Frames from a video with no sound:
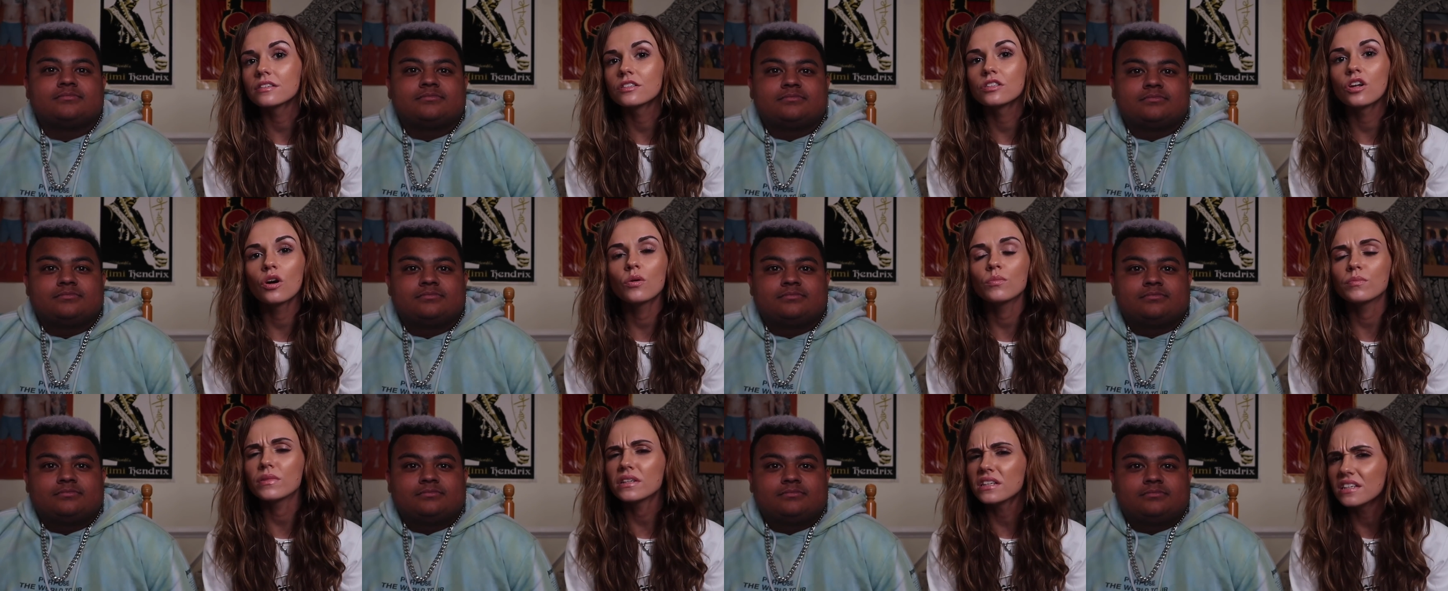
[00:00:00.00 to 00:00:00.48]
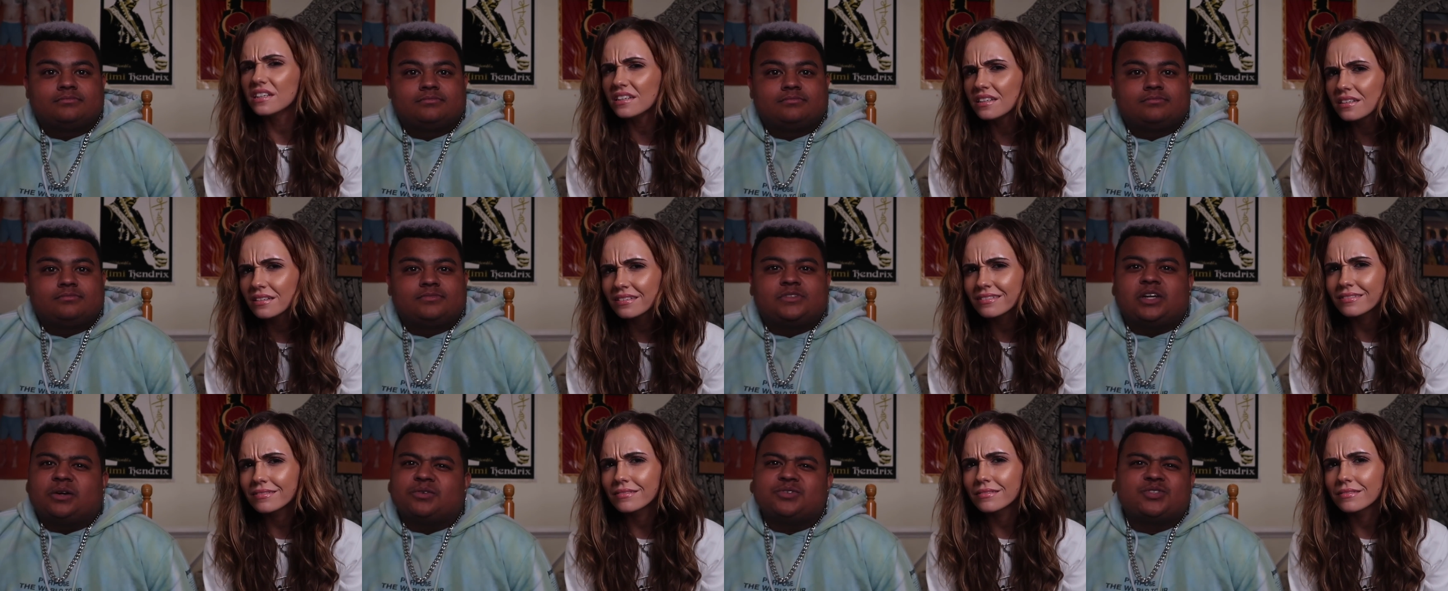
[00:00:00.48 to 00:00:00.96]
Speaker 1: no
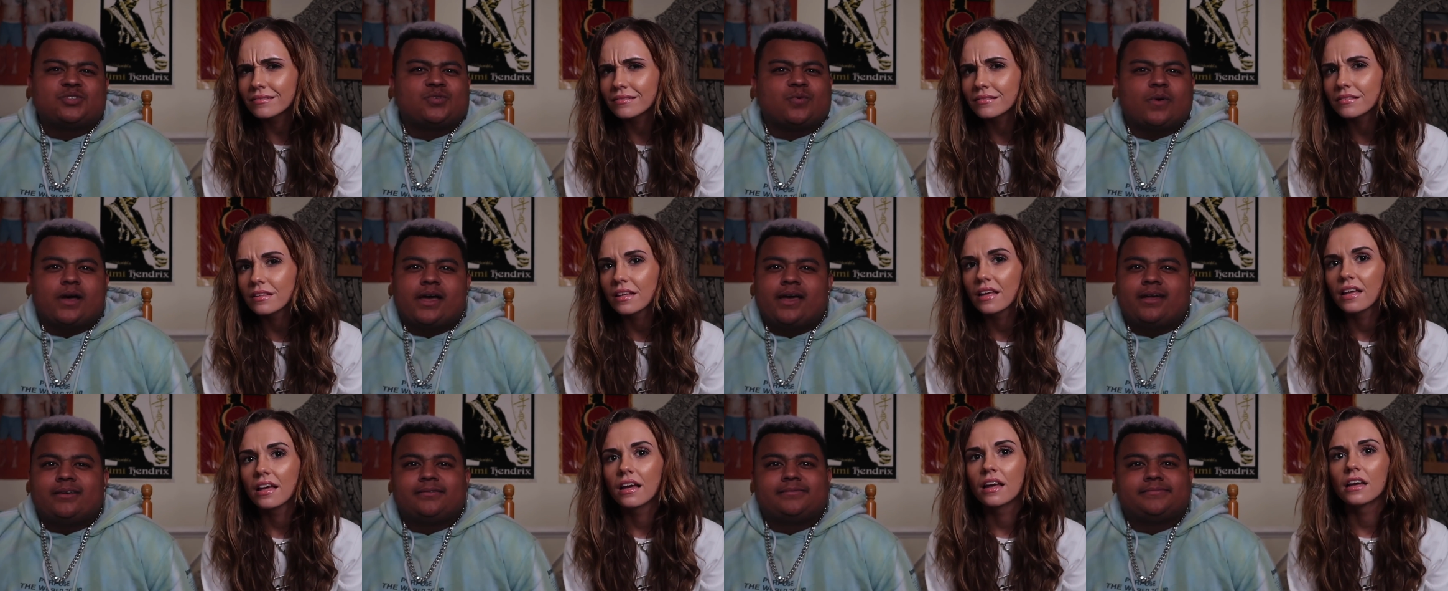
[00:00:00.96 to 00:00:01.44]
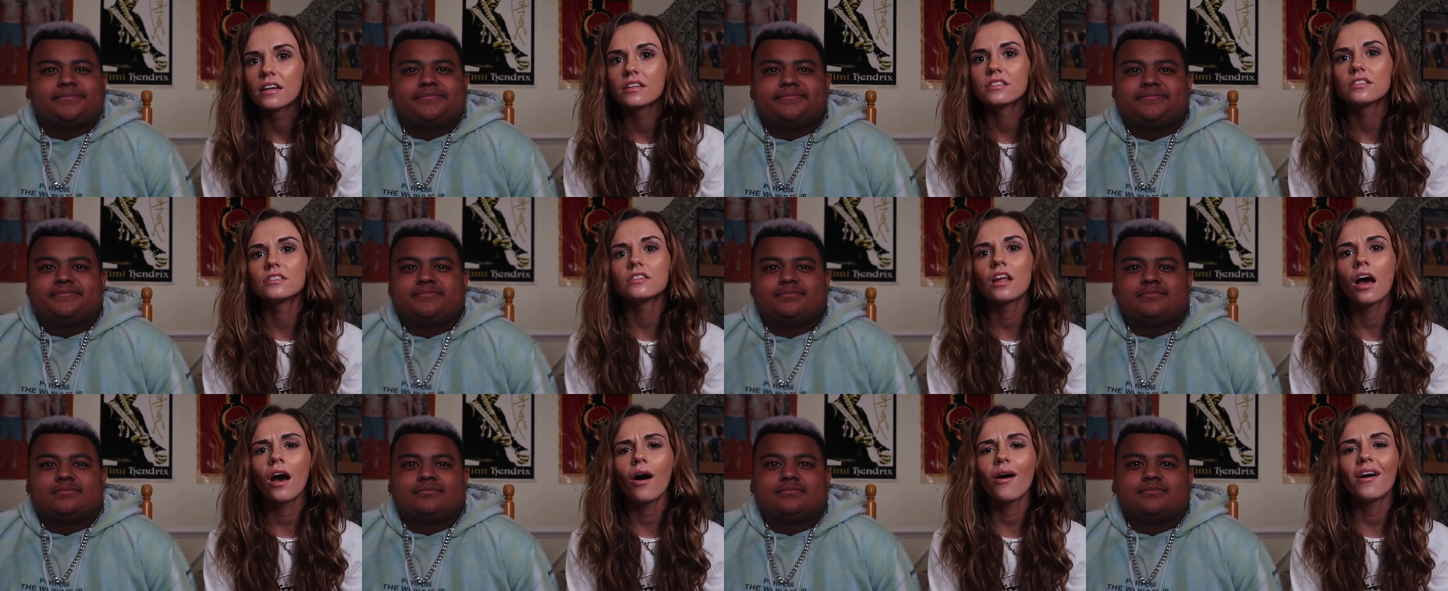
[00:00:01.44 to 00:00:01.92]
meat. Don't sweat.
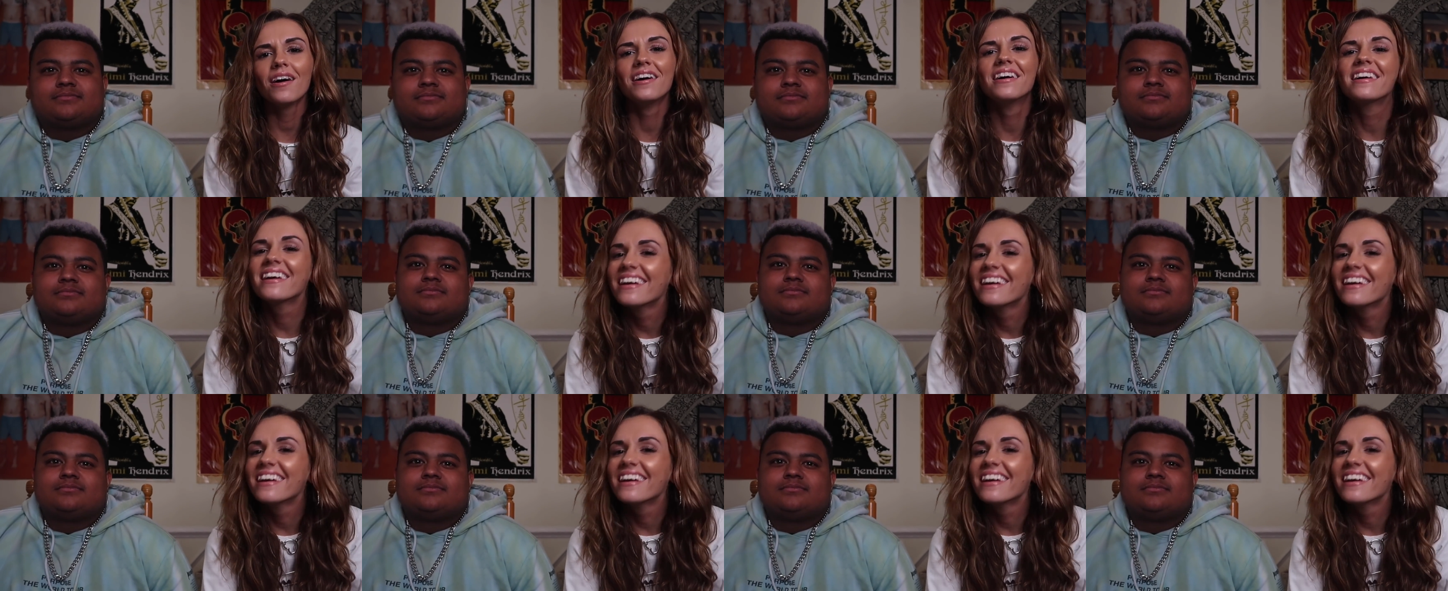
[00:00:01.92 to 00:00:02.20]
No,